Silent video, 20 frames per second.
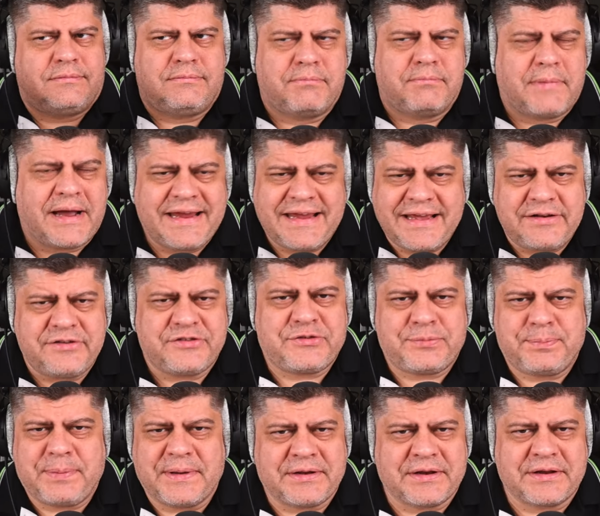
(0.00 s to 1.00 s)
My head is
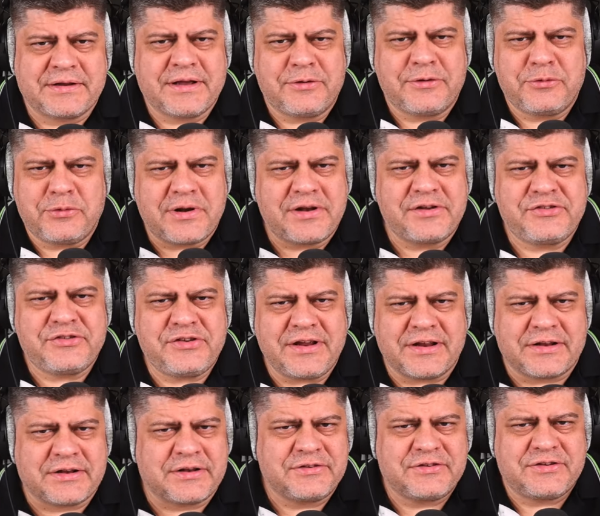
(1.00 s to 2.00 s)
spinning. I don't
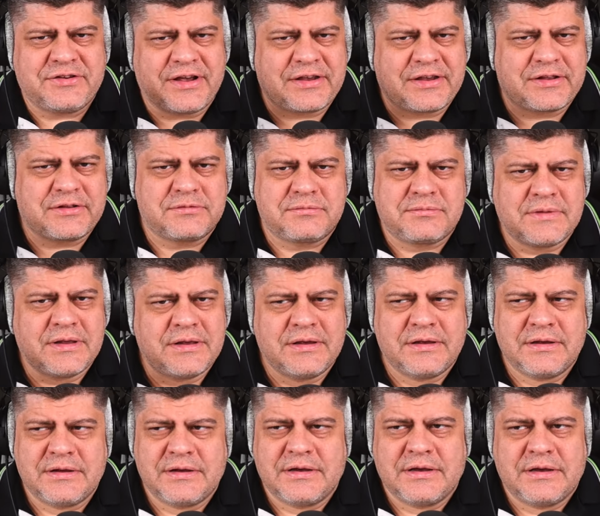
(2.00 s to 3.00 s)
understand. It's like
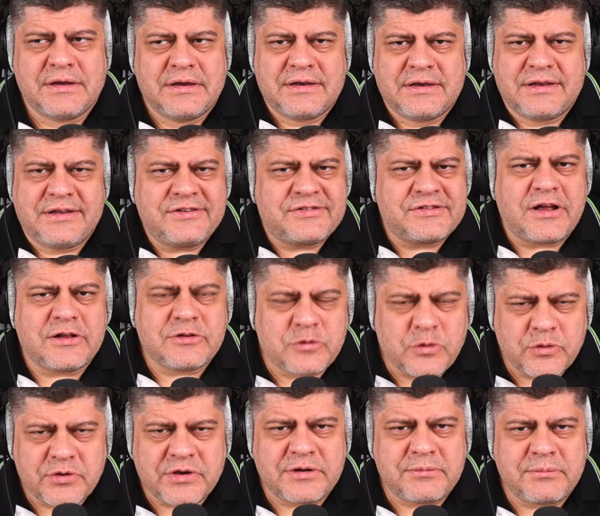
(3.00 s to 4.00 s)
he's not
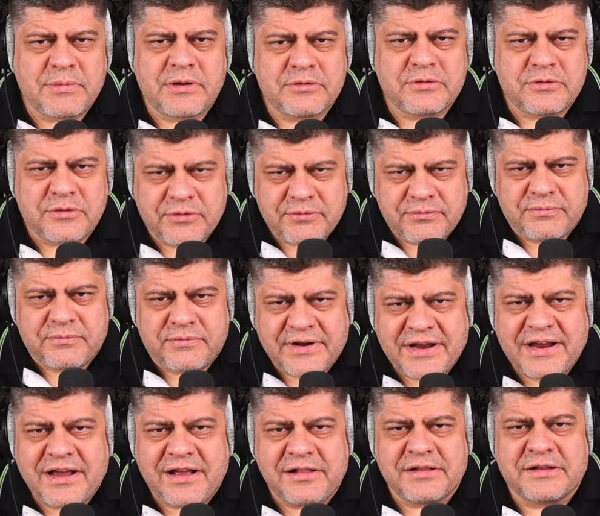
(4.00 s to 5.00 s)
talking about the
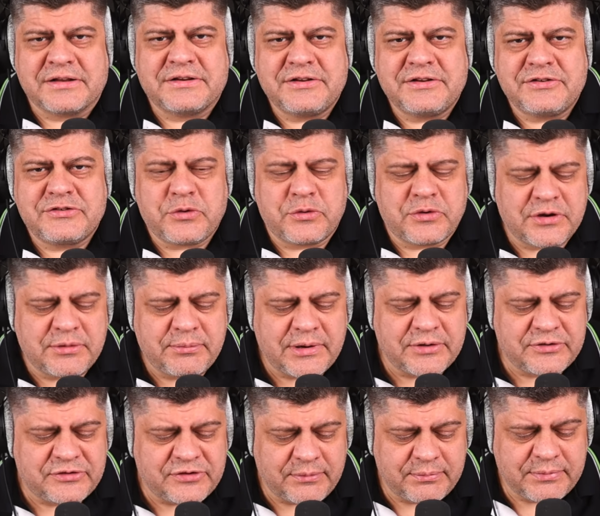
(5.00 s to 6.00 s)
reality, he's talking
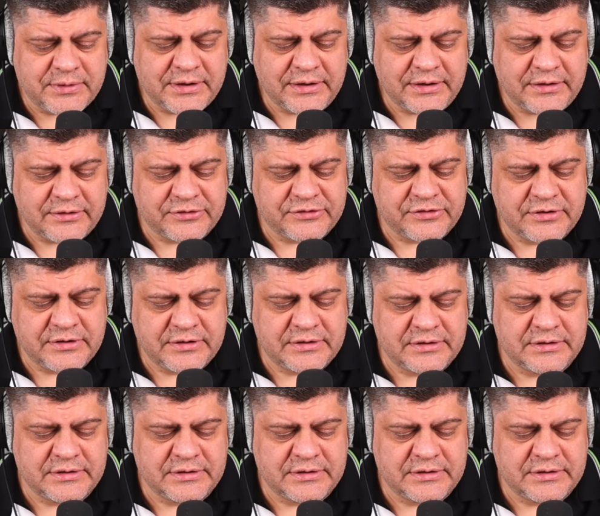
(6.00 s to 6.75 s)
about something else.